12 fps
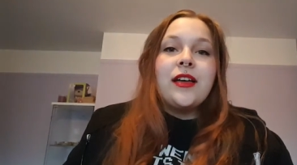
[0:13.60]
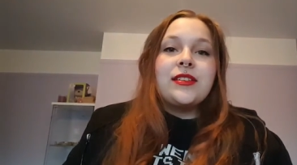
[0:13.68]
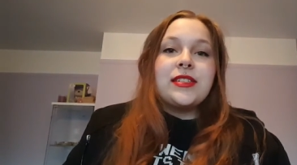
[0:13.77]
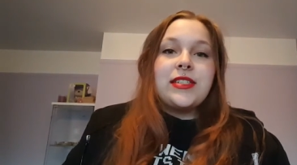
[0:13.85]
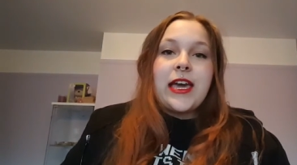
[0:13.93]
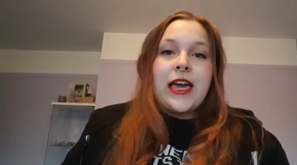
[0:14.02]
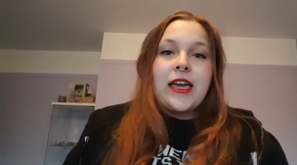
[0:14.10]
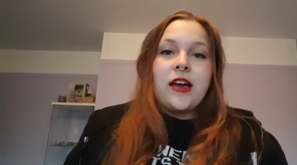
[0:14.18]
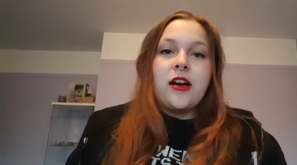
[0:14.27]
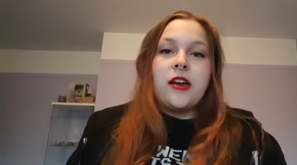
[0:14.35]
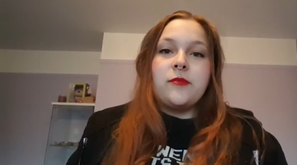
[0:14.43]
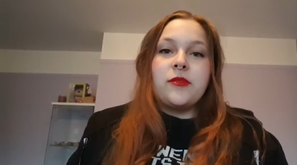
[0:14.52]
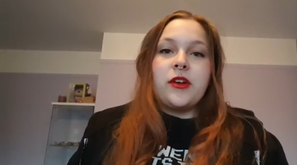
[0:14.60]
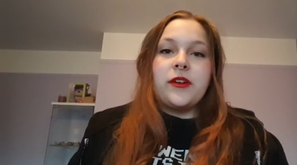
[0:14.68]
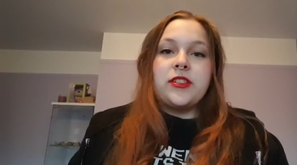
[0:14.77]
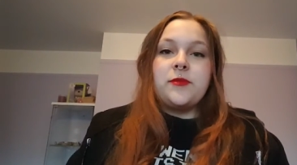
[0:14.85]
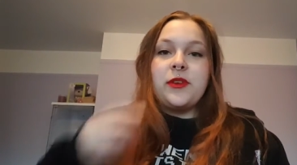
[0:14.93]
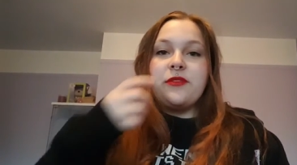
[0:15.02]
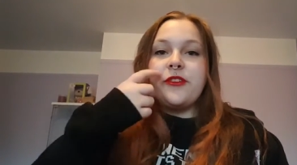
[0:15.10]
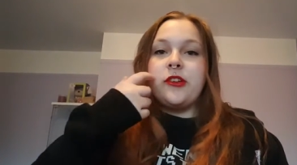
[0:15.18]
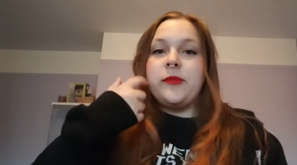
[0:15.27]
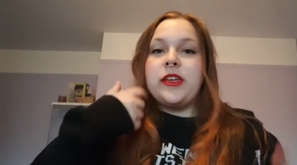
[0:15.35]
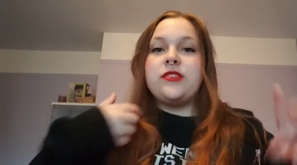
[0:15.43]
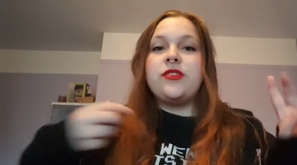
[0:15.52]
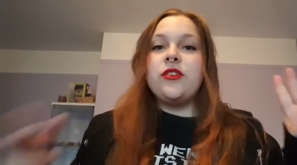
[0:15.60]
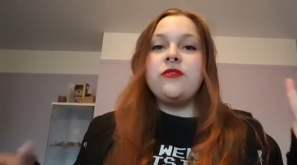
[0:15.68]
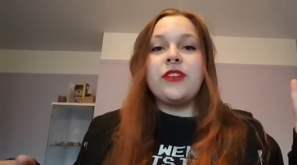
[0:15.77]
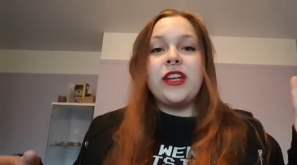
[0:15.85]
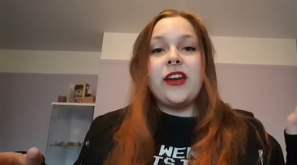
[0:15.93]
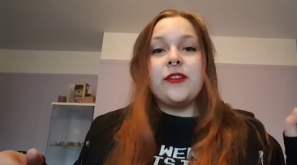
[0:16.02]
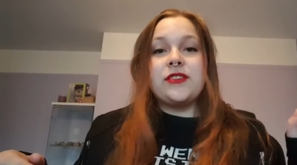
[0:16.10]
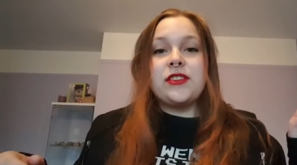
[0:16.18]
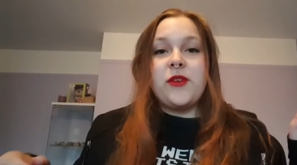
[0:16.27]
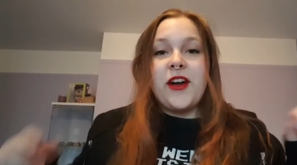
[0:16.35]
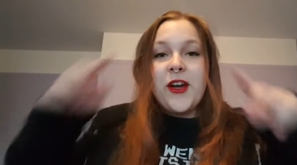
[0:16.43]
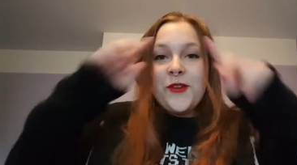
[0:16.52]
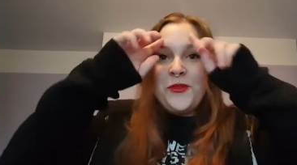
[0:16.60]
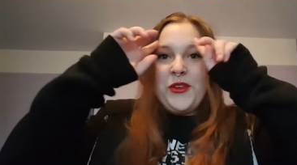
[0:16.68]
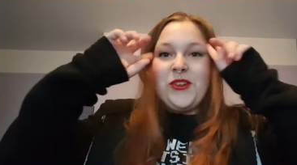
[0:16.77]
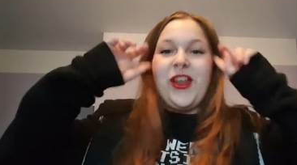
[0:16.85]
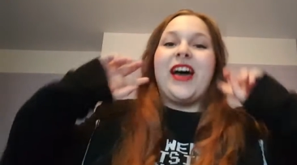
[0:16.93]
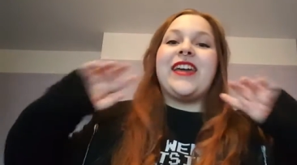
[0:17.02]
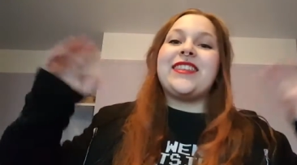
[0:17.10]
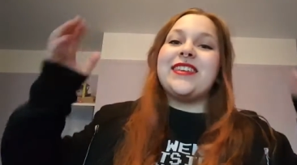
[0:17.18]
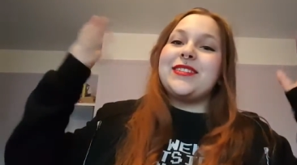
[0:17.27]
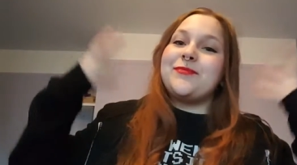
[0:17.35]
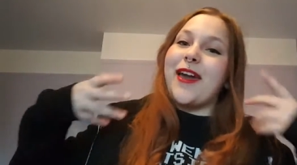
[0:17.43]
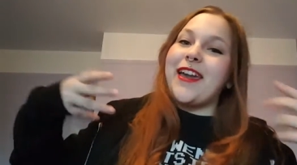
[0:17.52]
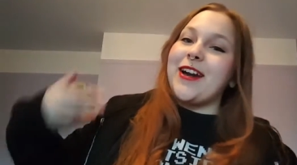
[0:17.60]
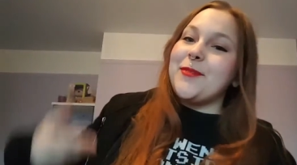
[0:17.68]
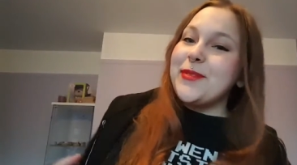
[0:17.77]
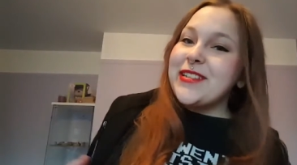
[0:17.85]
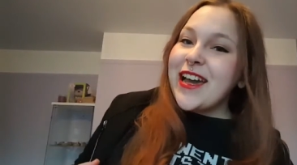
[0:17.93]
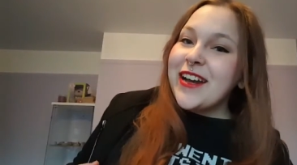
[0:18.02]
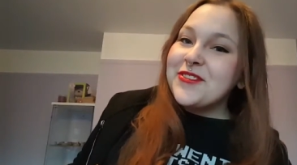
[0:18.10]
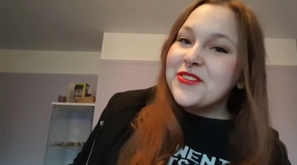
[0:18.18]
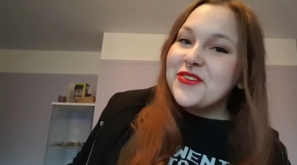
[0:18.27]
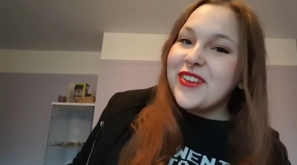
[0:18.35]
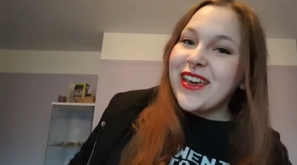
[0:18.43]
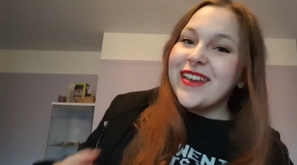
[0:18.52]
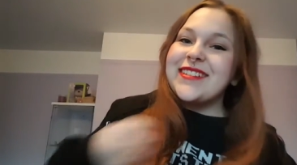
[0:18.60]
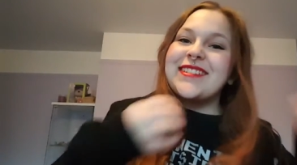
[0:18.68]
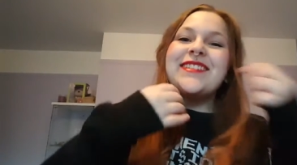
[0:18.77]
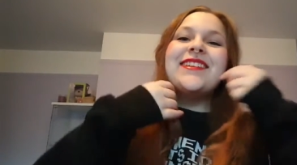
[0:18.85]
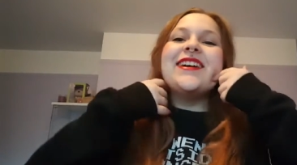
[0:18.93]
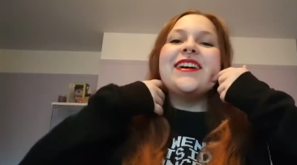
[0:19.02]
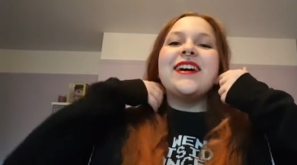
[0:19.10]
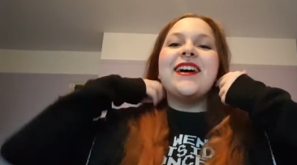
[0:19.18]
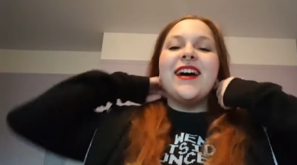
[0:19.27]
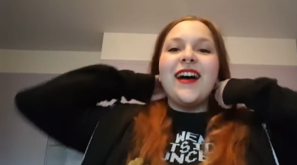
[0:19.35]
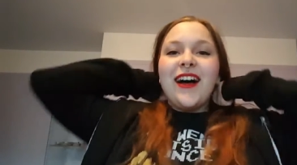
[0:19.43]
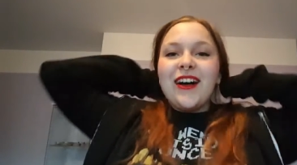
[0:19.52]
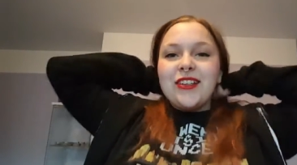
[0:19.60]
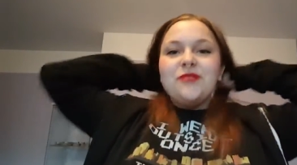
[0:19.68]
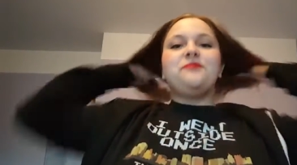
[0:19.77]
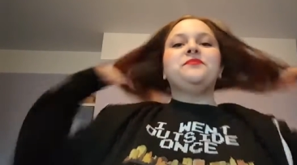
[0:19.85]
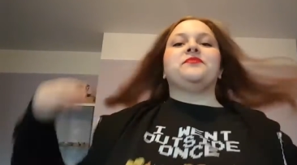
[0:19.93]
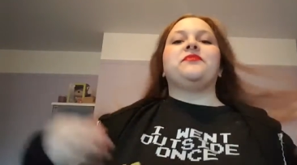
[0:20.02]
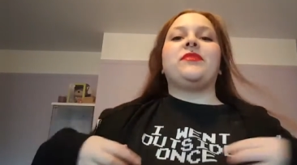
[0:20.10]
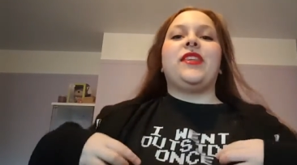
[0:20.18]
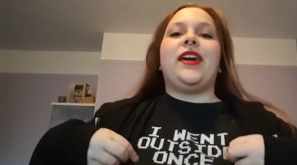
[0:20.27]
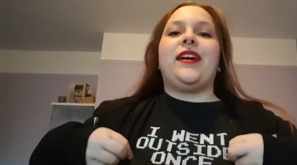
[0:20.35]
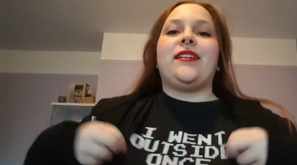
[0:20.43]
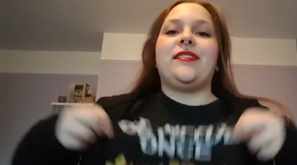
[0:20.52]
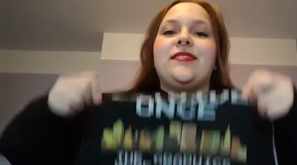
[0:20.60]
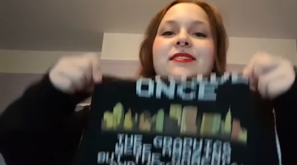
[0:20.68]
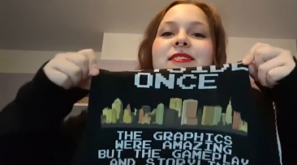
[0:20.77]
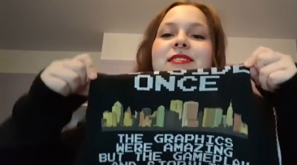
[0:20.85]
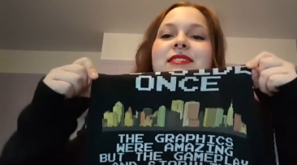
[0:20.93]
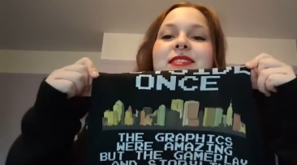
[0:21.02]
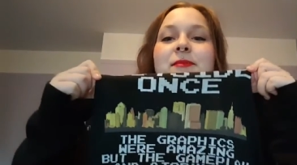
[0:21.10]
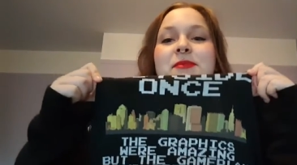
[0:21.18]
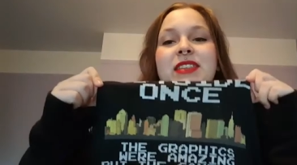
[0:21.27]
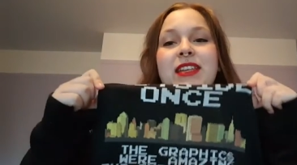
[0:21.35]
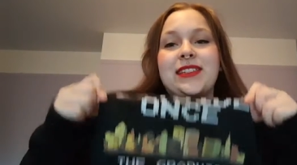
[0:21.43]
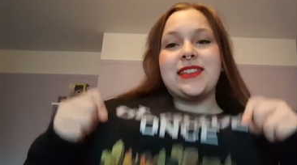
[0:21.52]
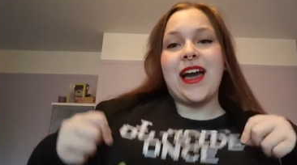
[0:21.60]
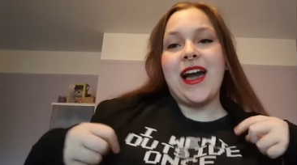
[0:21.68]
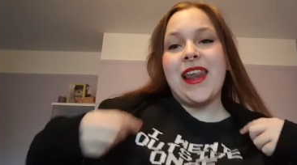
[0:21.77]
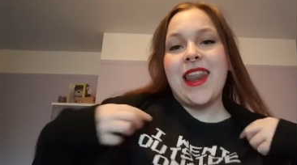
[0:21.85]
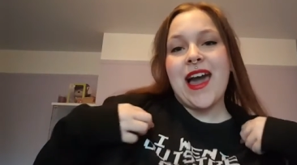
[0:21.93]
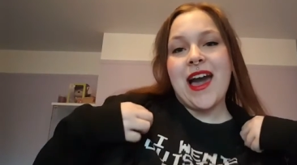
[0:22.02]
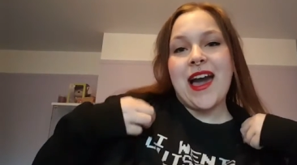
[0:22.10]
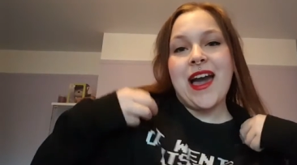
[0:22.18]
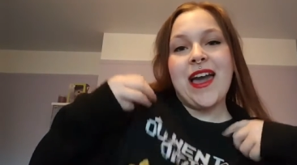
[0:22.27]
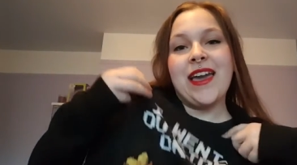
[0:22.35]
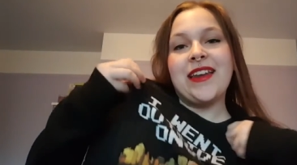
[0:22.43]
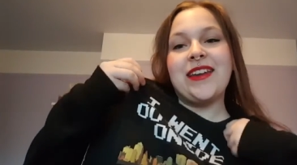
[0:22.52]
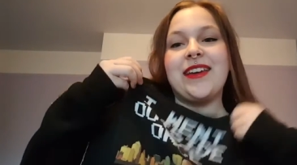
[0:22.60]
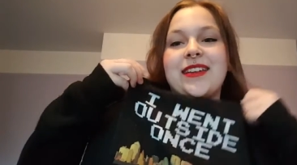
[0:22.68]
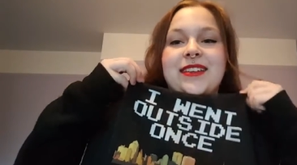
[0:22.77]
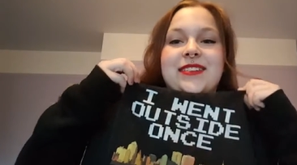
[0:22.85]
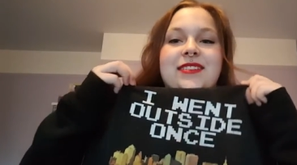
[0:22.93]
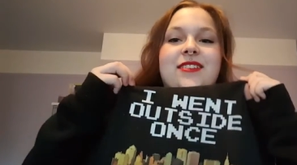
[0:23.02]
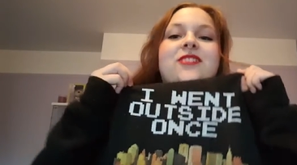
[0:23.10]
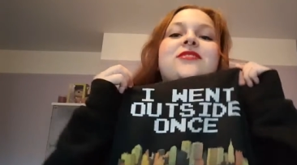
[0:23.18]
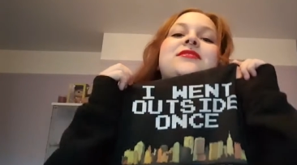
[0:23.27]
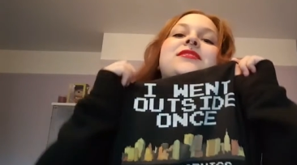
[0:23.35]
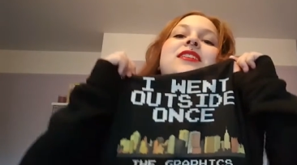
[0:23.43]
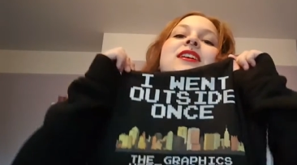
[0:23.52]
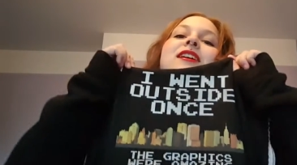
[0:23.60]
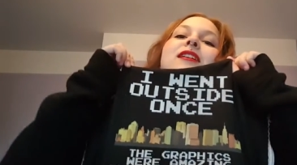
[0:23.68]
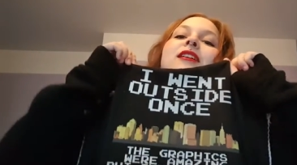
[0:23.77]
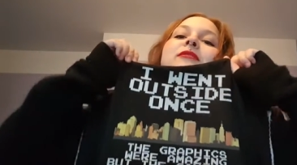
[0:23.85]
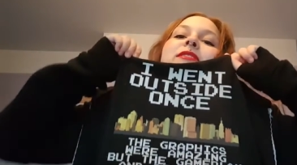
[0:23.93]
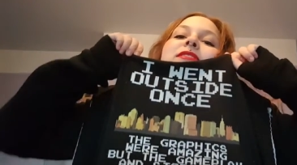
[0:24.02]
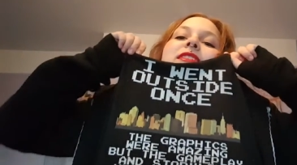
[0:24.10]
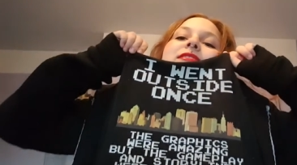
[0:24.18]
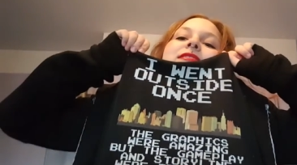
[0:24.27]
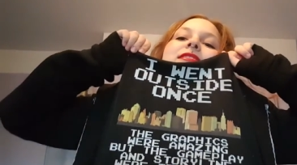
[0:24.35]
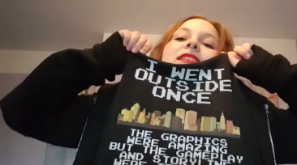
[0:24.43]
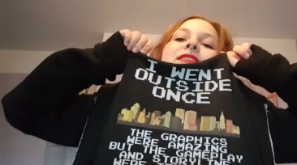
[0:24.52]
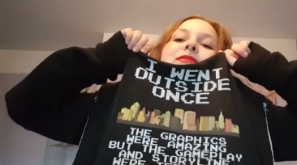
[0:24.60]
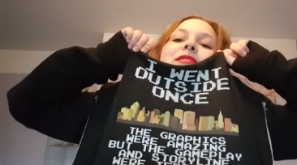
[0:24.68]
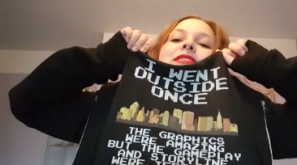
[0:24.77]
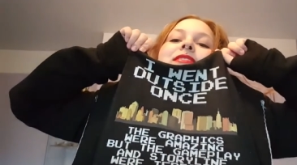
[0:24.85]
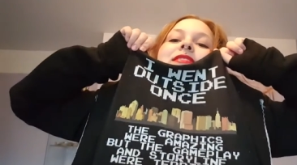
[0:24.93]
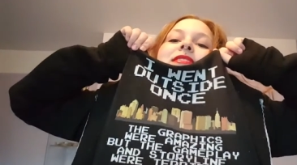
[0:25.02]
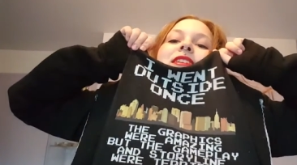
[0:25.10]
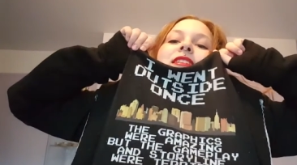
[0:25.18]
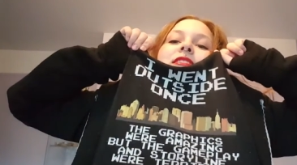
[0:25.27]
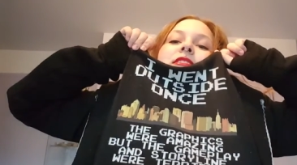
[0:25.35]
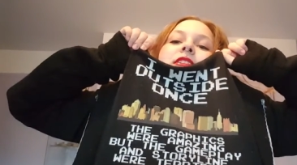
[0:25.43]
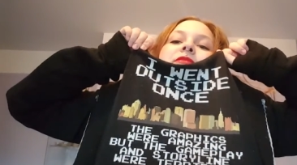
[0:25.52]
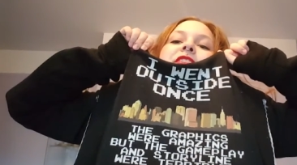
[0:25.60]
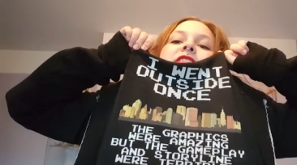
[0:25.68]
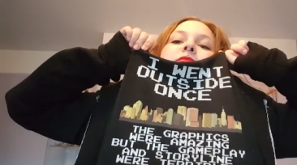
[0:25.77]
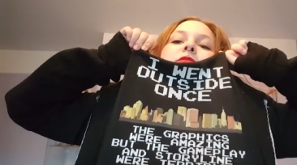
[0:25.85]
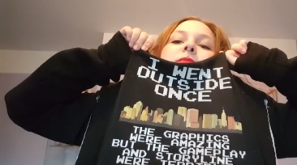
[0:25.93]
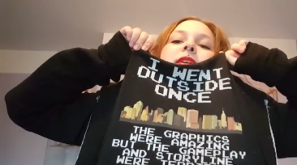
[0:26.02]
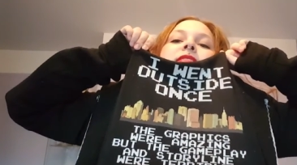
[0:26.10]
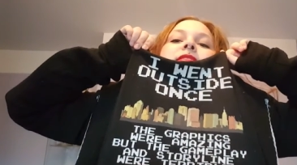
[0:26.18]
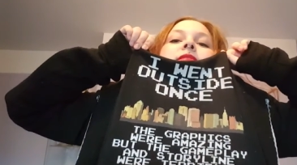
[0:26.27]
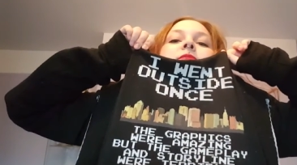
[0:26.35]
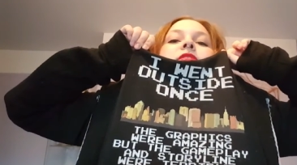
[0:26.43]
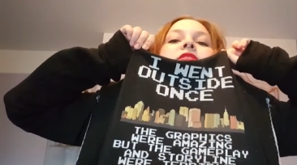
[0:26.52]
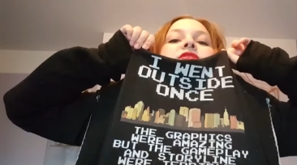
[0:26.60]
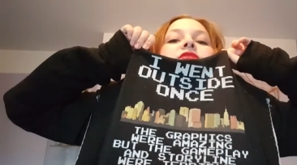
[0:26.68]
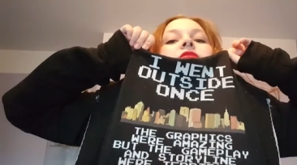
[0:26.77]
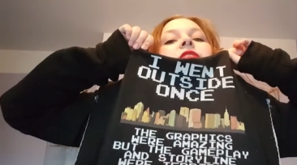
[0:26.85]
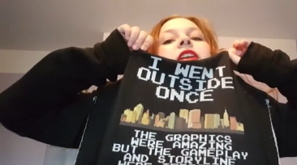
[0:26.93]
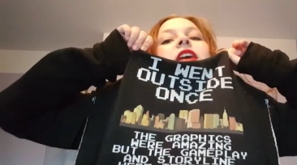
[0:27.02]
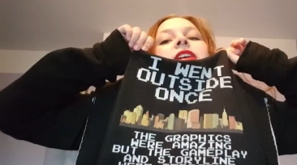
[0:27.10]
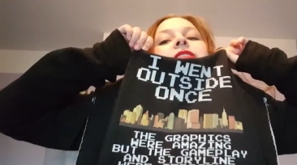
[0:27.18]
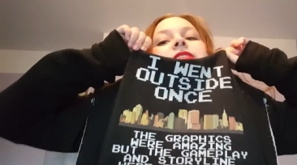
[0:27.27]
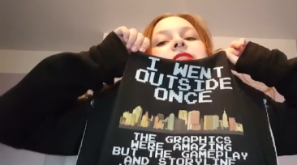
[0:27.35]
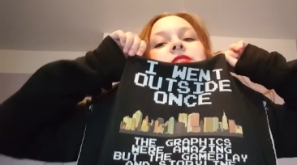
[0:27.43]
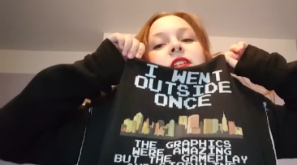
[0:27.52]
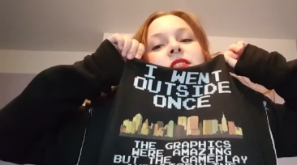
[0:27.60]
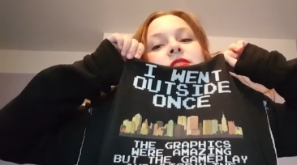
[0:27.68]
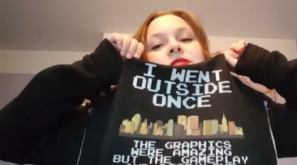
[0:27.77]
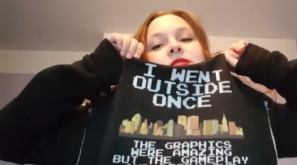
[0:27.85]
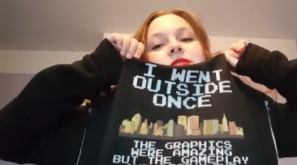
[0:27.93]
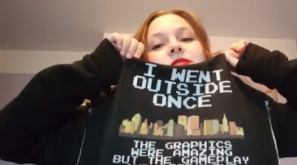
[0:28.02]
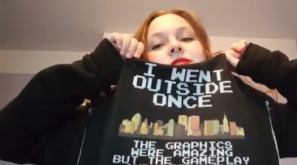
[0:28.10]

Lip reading: Today I'm going to be filming 2 videos, so I hope you like this makeup and outfit. Yeah, SimCity Skyline, and it's got, I went outside once, the graphics were amazing, but the storyline sucked.